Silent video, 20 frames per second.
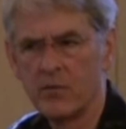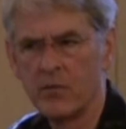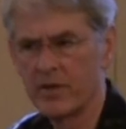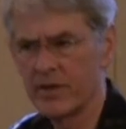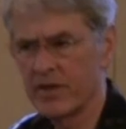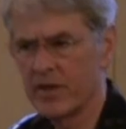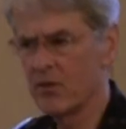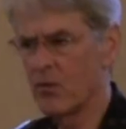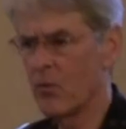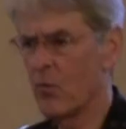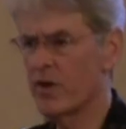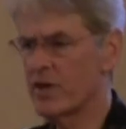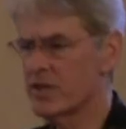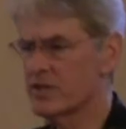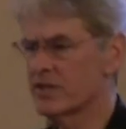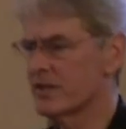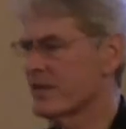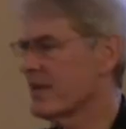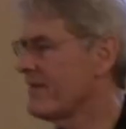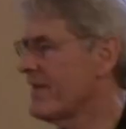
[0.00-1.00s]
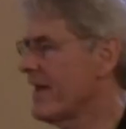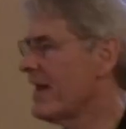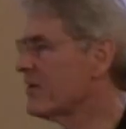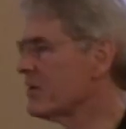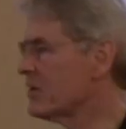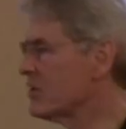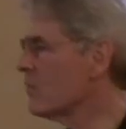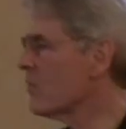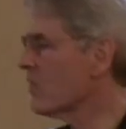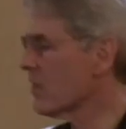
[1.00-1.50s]
well then what is it they
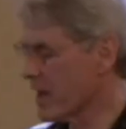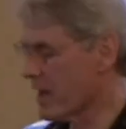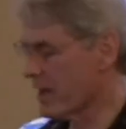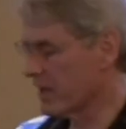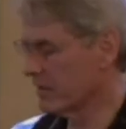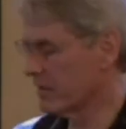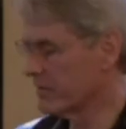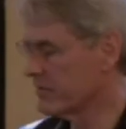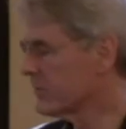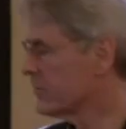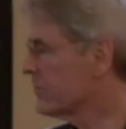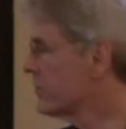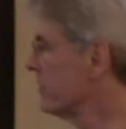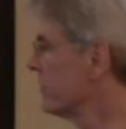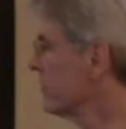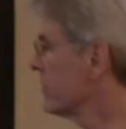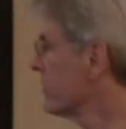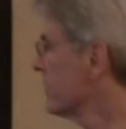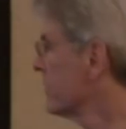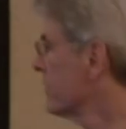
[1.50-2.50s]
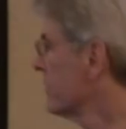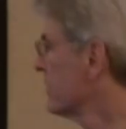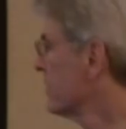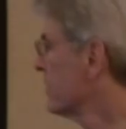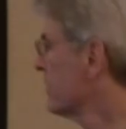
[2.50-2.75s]
value more highly than truth?